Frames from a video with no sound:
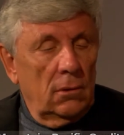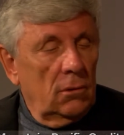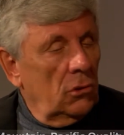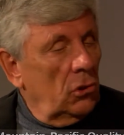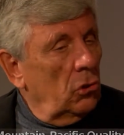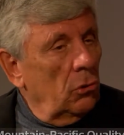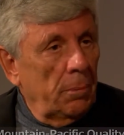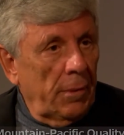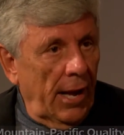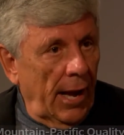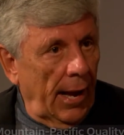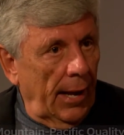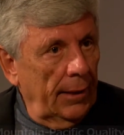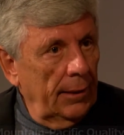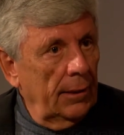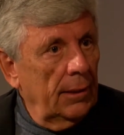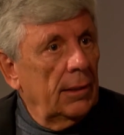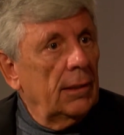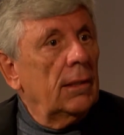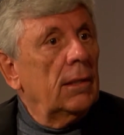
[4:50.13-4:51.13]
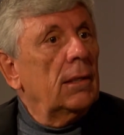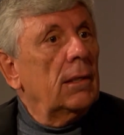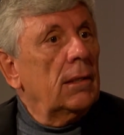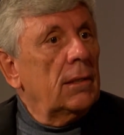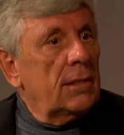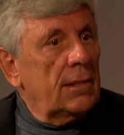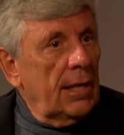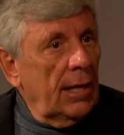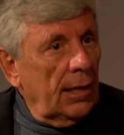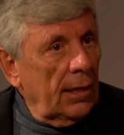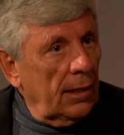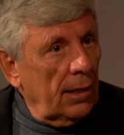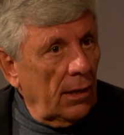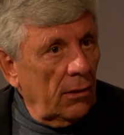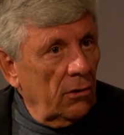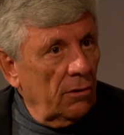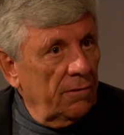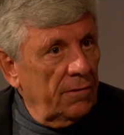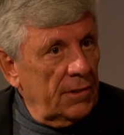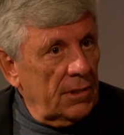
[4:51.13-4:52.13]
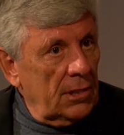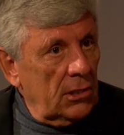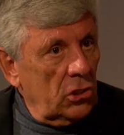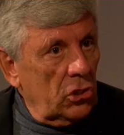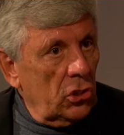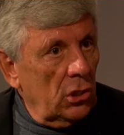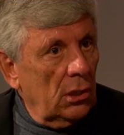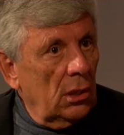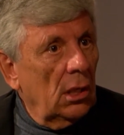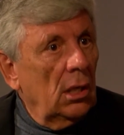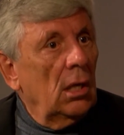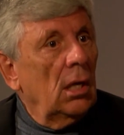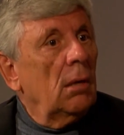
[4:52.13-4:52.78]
too bad, seek another physician.